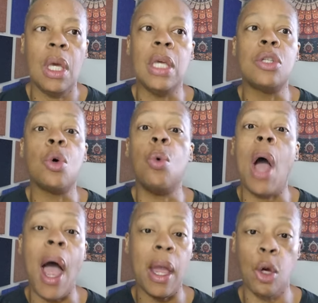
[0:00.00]
And so
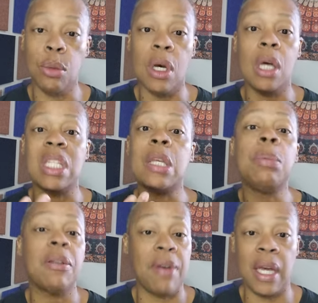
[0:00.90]
I hope to
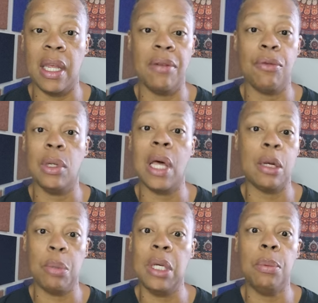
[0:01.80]
simplify that for a lot
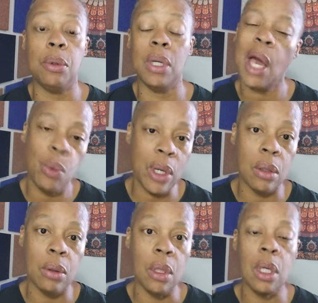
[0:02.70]
of people. And I
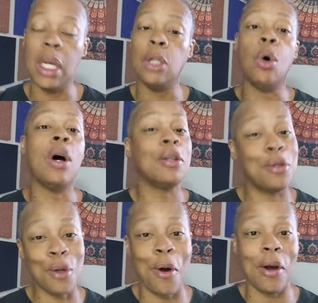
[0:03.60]
will. And I know
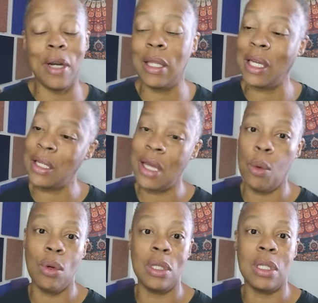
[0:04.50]
others are. And I, like I said, I
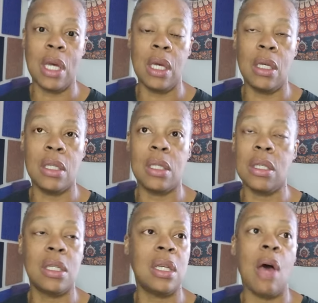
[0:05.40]
want to say,
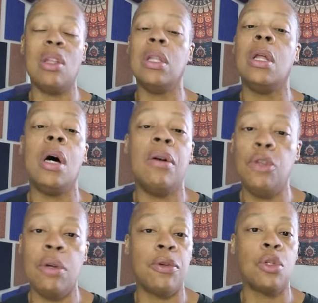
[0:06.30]
send out love,
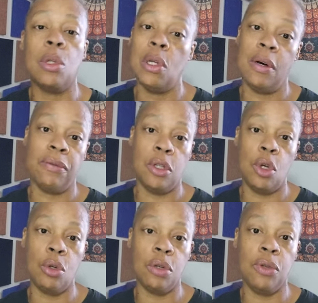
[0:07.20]
universal love to
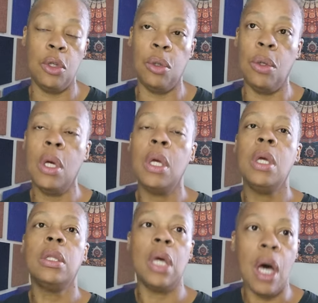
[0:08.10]
those of you
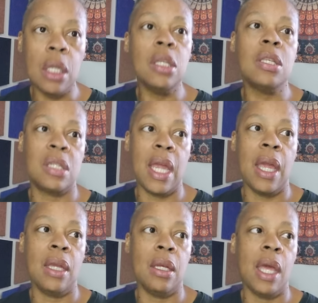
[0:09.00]
that
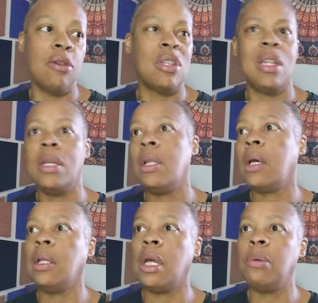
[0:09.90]
understand, eh,
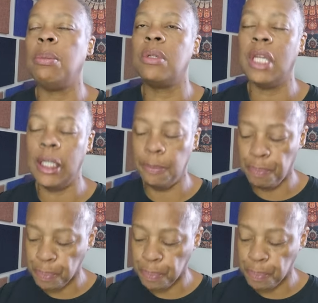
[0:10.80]
like a lot of people say,